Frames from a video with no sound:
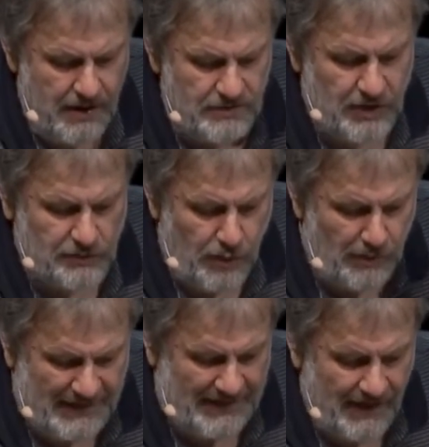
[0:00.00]
The
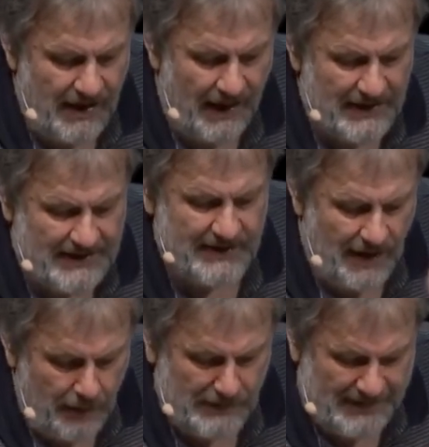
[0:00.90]
truth lies
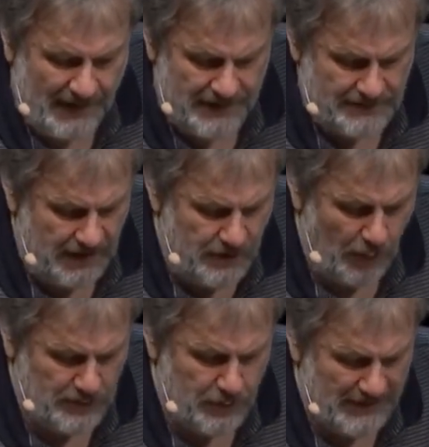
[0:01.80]
outside in
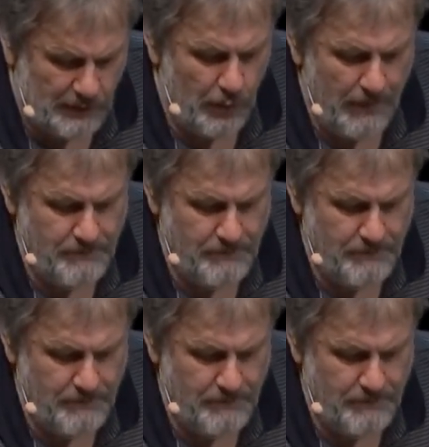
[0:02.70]
what we do.